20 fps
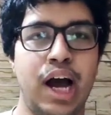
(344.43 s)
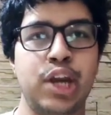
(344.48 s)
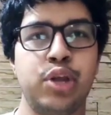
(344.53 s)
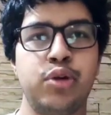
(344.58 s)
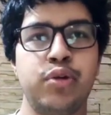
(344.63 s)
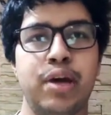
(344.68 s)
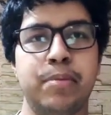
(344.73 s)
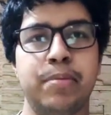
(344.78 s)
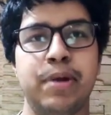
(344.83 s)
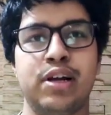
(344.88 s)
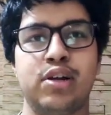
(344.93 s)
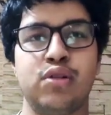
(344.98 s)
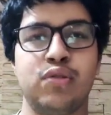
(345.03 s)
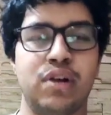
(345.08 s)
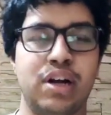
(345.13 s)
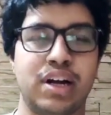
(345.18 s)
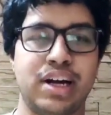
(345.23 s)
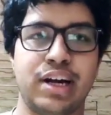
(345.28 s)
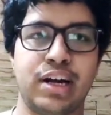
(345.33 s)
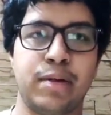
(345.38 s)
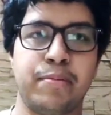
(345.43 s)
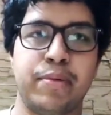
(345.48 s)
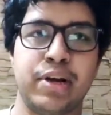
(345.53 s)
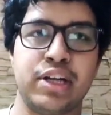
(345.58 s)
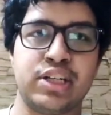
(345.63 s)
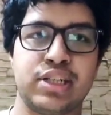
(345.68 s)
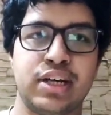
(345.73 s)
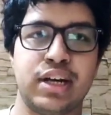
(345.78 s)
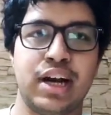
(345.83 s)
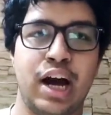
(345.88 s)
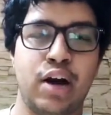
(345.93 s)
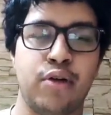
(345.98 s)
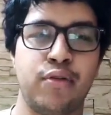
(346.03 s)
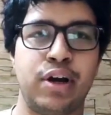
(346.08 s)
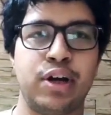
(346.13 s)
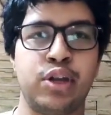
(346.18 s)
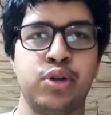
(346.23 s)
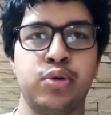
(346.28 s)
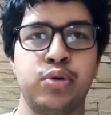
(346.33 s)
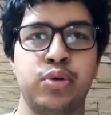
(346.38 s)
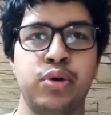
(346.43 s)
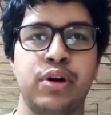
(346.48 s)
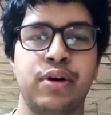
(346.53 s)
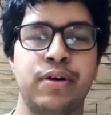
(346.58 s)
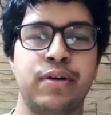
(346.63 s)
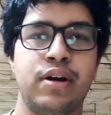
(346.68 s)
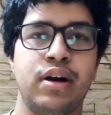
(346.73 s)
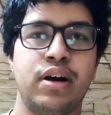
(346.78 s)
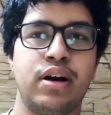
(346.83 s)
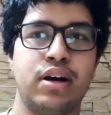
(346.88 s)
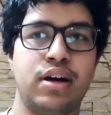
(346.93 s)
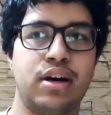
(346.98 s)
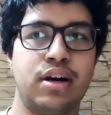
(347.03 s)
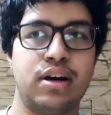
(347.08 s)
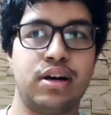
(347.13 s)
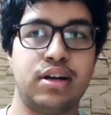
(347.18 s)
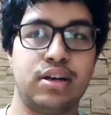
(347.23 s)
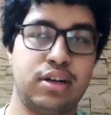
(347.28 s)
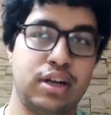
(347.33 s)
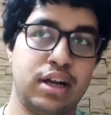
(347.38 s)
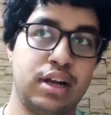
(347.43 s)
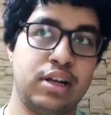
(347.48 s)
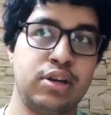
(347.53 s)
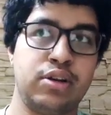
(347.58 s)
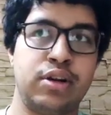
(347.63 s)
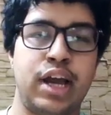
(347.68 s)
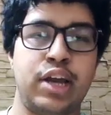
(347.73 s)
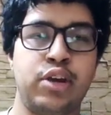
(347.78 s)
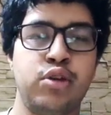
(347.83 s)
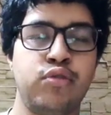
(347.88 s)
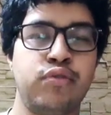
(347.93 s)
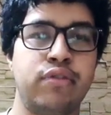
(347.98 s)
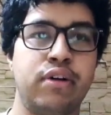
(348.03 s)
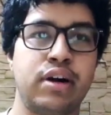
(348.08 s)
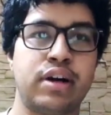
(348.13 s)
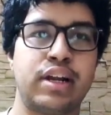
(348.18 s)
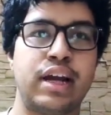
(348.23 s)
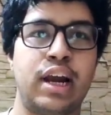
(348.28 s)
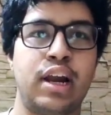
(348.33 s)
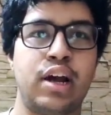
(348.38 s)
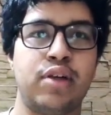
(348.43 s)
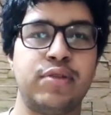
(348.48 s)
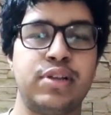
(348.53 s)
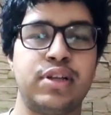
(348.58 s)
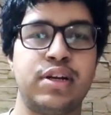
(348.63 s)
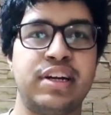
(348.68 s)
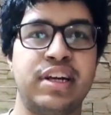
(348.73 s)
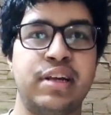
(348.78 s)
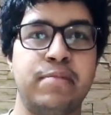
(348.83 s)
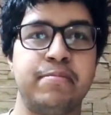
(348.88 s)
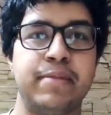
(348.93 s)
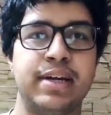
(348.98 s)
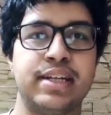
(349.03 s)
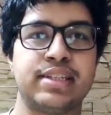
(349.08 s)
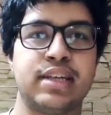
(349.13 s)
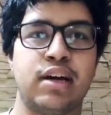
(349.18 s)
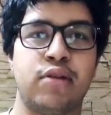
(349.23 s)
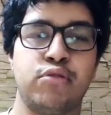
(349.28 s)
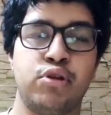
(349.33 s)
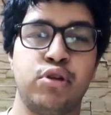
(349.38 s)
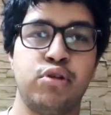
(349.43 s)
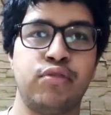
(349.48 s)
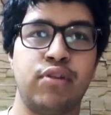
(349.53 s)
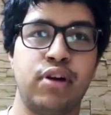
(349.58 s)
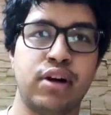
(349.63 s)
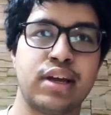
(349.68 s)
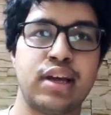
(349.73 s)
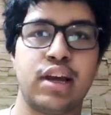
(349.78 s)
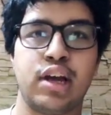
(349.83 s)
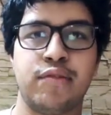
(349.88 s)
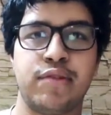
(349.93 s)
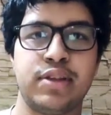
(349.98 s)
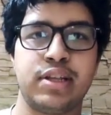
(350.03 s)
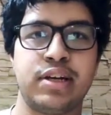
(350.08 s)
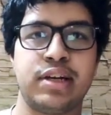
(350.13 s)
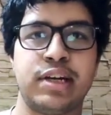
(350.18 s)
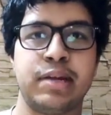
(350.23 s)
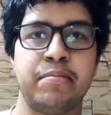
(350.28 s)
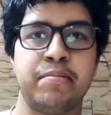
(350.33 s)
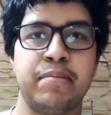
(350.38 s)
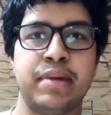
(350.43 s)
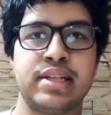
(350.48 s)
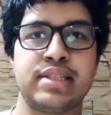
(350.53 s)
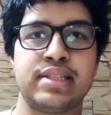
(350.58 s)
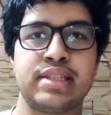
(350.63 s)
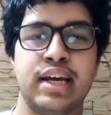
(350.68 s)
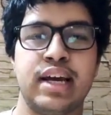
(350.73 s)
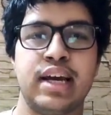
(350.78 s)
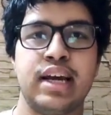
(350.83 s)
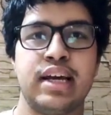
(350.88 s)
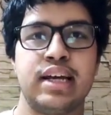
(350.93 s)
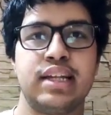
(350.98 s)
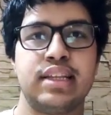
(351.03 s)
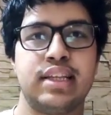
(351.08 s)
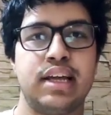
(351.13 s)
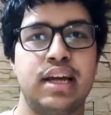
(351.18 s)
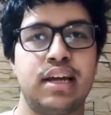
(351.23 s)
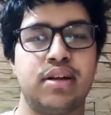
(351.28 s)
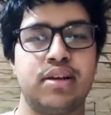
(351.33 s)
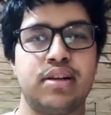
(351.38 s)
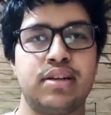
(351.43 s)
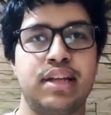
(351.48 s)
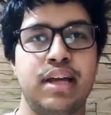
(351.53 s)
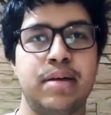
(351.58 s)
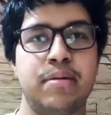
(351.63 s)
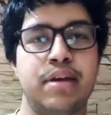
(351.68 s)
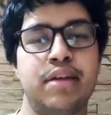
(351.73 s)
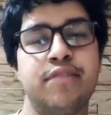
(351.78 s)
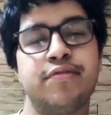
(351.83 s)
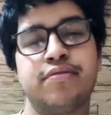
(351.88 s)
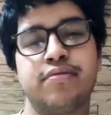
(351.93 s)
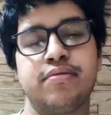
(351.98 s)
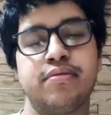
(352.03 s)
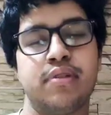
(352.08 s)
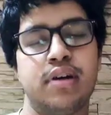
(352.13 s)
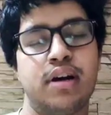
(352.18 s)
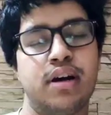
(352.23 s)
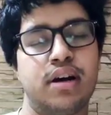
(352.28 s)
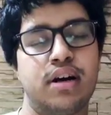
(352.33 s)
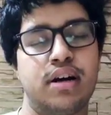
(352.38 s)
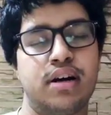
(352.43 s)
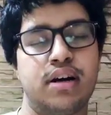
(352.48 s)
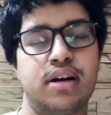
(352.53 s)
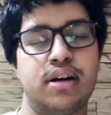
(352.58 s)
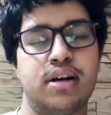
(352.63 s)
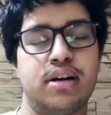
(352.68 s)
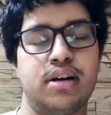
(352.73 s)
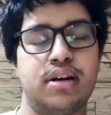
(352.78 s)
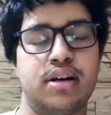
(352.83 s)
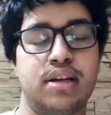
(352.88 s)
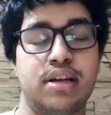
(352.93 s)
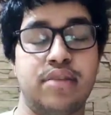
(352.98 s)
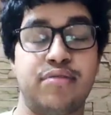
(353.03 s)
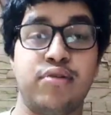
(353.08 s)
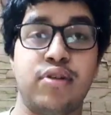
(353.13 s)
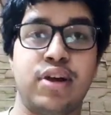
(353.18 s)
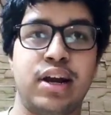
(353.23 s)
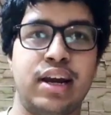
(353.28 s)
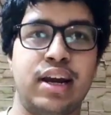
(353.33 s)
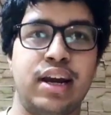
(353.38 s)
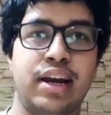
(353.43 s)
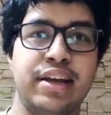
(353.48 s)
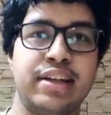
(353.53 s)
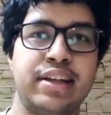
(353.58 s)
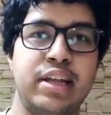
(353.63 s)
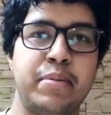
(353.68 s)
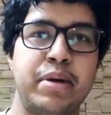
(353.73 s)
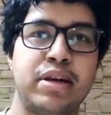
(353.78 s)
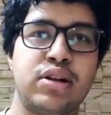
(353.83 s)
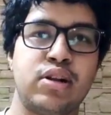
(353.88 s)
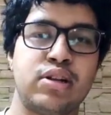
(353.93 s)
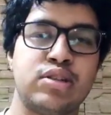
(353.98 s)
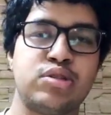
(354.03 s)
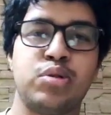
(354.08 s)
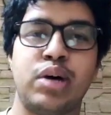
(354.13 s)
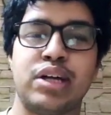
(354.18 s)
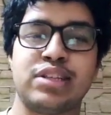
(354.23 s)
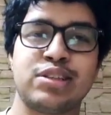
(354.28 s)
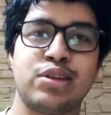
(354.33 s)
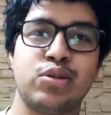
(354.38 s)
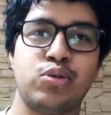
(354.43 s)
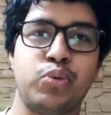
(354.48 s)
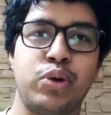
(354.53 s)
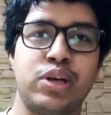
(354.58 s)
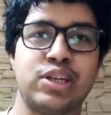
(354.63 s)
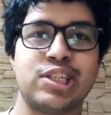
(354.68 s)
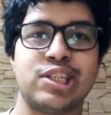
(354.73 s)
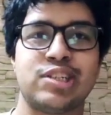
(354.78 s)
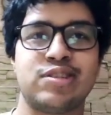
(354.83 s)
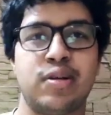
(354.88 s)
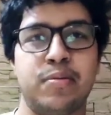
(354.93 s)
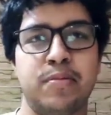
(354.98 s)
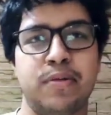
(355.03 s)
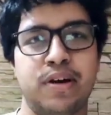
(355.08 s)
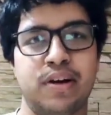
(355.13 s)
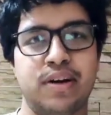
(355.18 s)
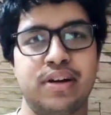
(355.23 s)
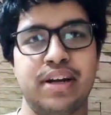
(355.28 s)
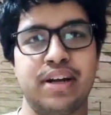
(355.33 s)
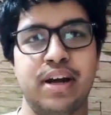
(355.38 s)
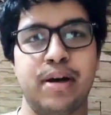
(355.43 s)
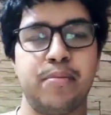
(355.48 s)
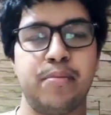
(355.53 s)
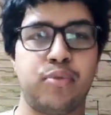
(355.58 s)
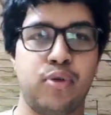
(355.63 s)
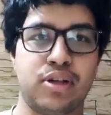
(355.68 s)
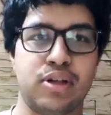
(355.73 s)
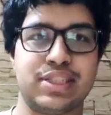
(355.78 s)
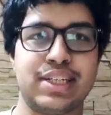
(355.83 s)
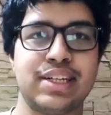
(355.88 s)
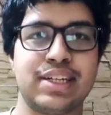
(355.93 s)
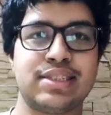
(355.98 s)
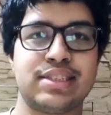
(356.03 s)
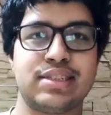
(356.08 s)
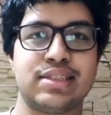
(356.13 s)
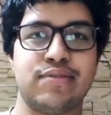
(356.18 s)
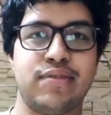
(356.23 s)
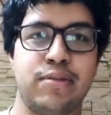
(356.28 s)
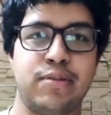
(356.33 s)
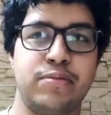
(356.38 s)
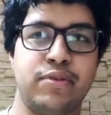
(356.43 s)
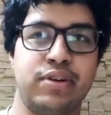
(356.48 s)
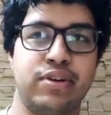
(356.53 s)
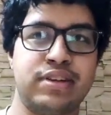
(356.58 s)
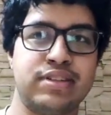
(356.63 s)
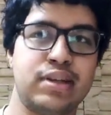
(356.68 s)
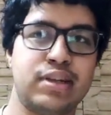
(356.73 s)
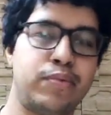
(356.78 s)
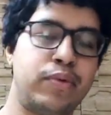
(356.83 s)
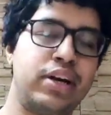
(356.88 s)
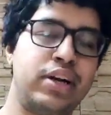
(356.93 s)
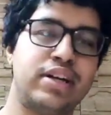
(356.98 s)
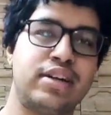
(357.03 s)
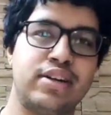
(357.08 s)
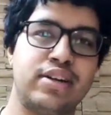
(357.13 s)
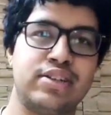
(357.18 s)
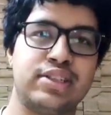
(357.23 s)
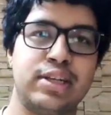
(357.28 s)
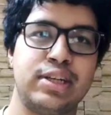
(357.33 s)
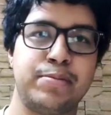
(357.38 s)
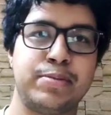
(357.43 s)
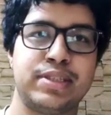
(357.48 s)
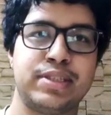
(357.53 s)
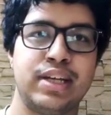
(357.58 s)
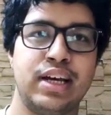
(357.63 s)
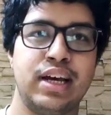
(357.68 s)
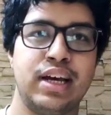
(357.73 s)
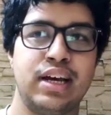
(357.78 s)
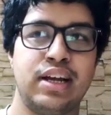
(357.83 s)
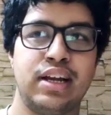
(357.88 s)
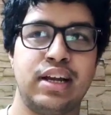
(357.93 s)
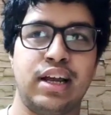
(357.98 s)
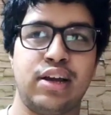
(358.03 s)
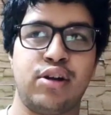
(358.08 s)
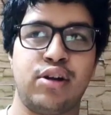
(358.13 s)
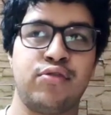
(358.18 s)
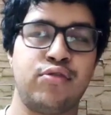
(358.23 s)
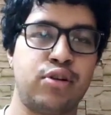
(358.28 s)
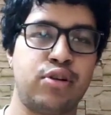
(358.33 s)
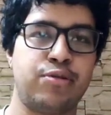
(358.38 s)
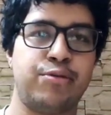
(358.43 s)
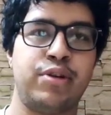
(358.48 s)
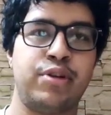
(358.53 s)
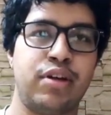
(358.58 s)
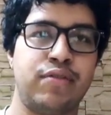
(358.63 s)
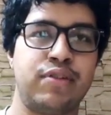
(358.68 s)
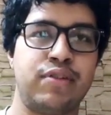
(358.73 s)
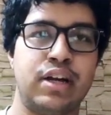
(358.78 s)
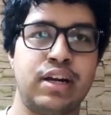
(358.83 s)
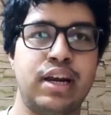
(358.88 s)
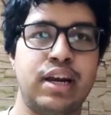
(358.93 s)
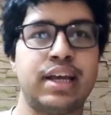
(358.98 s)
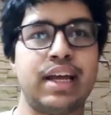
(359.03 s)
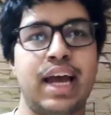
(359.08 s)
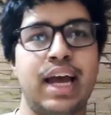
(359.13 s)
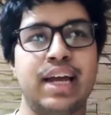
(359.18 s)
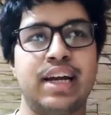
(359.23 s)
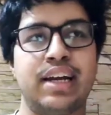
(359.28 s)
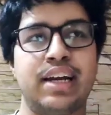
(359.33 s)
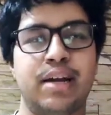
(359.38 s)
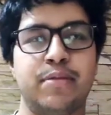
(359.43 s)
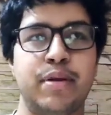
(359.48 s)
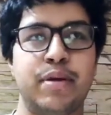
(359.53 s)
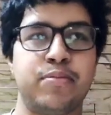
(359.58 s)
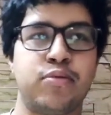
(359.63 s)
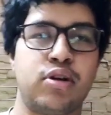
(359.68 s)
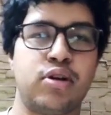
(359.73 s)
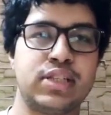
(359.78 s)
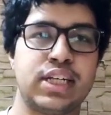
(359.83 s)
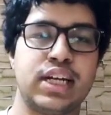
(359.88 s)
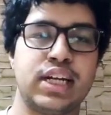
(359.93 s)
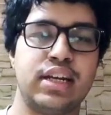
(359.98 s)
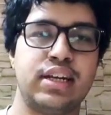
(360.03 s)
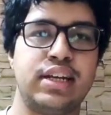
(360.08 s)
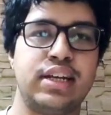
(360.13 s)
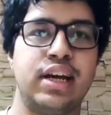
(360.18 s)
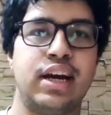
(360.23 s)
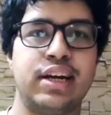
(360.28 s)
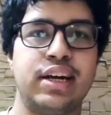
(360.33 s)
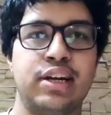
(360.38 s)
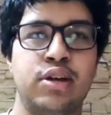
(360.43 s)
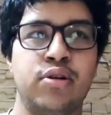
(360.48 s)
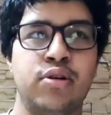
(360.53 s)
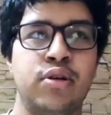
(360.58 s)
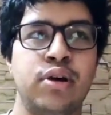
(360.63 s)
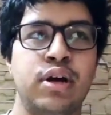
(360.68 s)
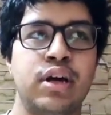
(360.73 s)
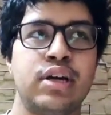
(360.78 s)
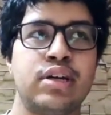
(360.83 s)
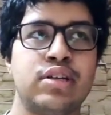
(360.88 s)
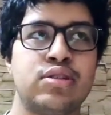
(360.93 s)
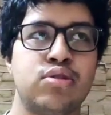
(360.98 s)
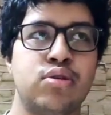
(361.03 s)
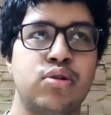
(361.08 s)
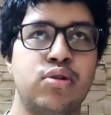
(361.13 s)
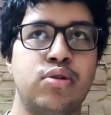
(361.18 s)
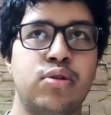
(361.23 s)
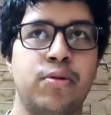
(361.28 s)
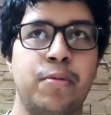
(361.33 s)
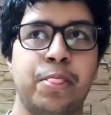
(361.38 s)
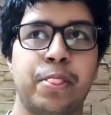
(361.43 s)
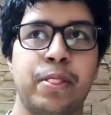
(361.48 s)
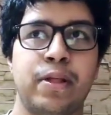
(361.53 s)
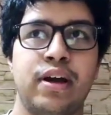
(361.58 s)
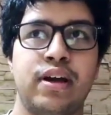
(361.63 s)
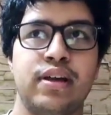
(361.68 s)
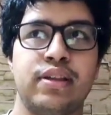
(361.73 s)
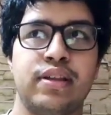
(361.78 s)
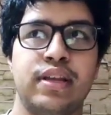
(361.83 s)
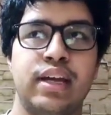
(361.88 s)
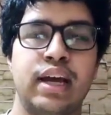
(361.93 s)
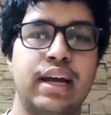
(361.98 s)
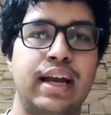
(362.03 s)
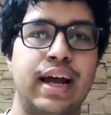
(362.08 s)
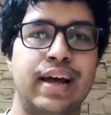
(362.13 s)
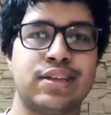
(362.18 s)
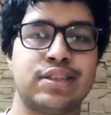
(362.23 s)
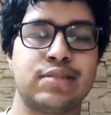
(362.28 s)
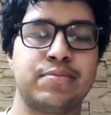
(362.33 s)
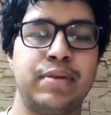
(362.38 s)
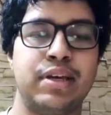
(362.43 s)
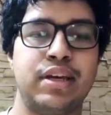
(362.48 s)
you able to work under pressure, how are you uh, can you work along with the teammates, how do you work along with the teammates. They if you're unlucky they might also ask you questions from your projects, from your summer internships, like on what we have done. Like I had done my project at DRDO, so he had asked